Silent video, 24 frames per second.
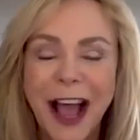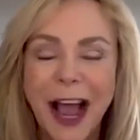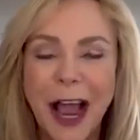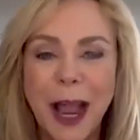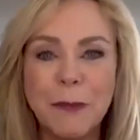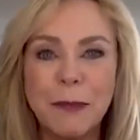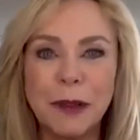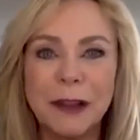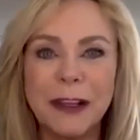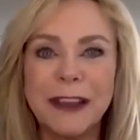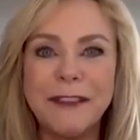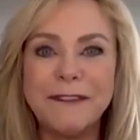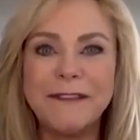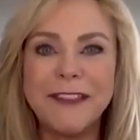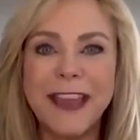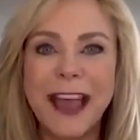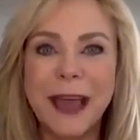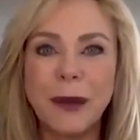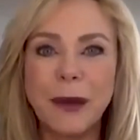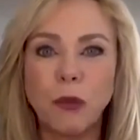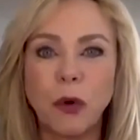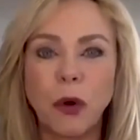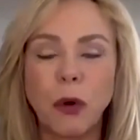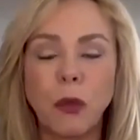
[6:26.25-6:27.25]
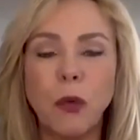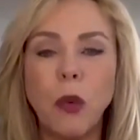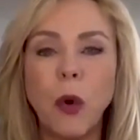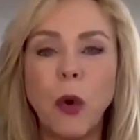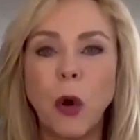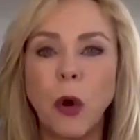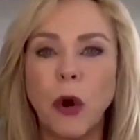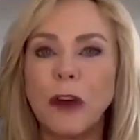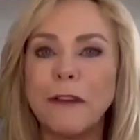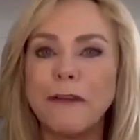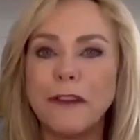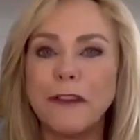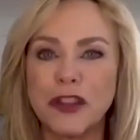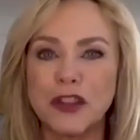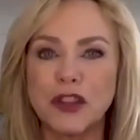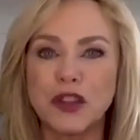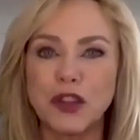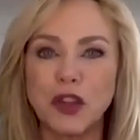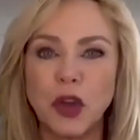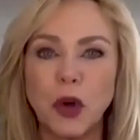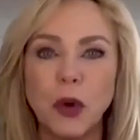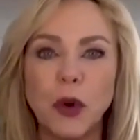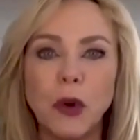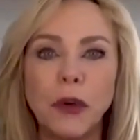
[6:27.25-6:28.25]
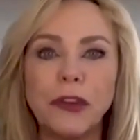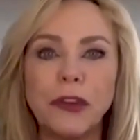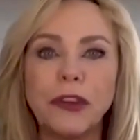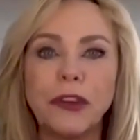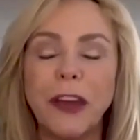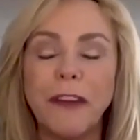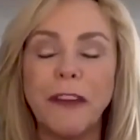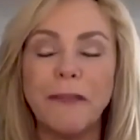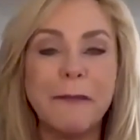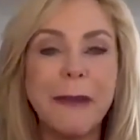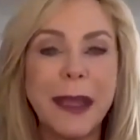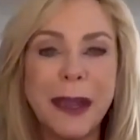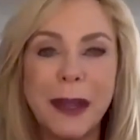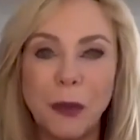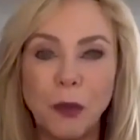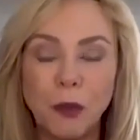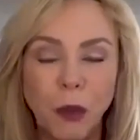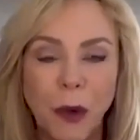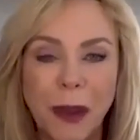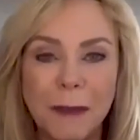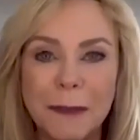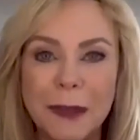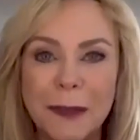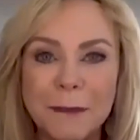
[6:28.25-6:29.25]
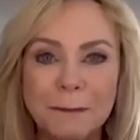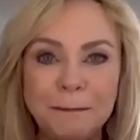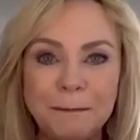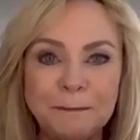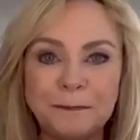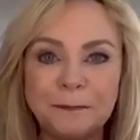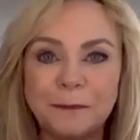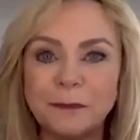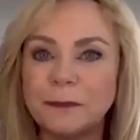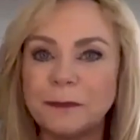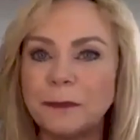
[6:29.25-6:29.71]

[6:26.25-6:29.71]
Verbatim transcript: I believe that we're warring for the souls of men and women